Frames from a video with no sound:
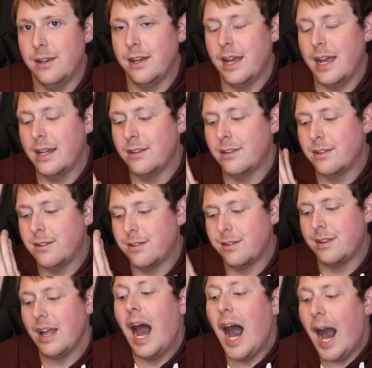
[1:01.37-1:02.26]
and
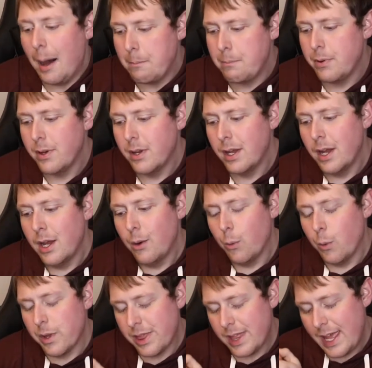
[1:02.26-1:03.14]
stop
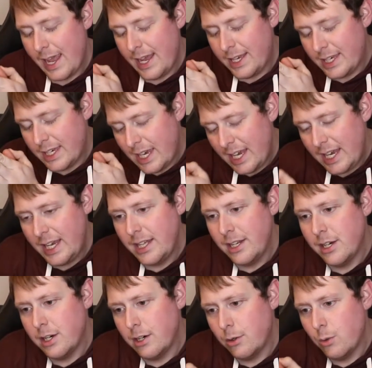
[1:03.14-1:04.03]
with a
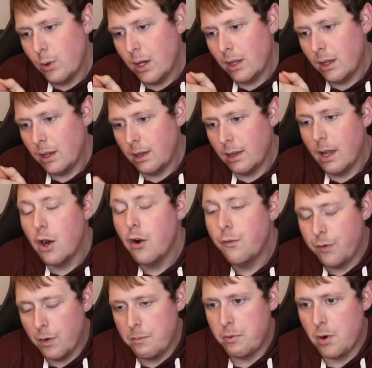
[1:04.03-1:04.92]
keto
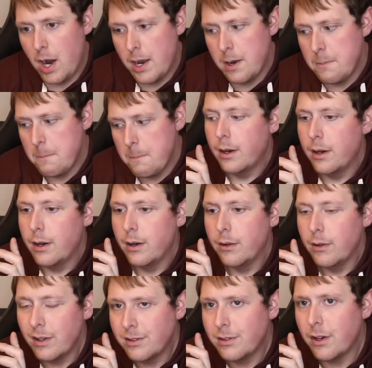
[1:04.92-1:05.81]
loaf of bread.
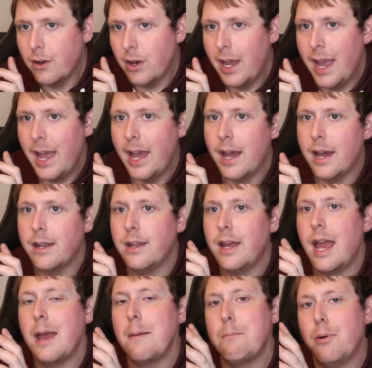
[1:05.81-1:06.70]
Let's go ahead
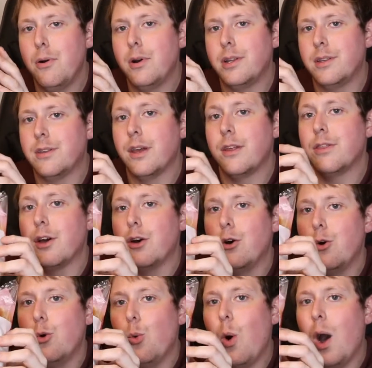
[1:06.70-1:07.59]
and put the
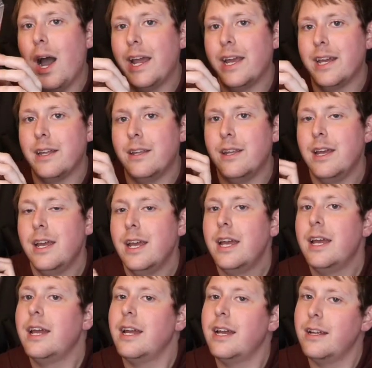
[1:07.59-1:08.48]
Hawaiian
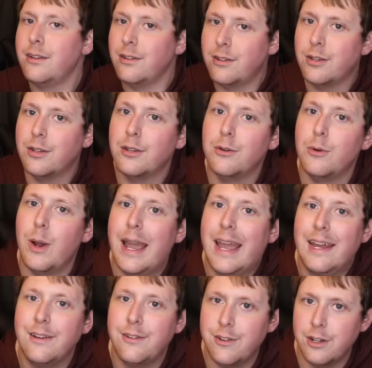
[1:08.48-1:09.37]
into
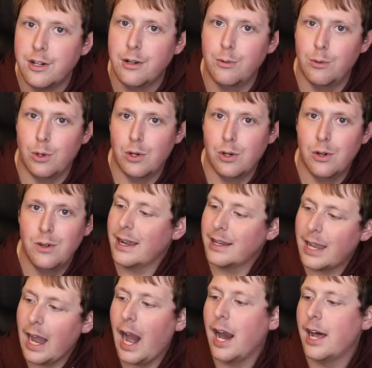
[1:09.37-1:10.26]
a dinner roll.
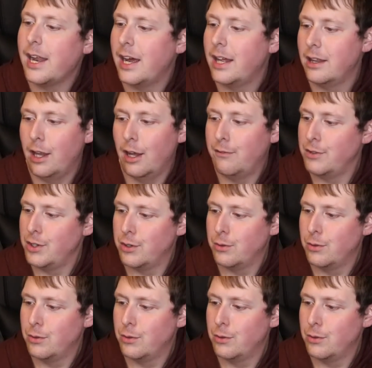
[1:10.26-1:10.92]
God, I love you.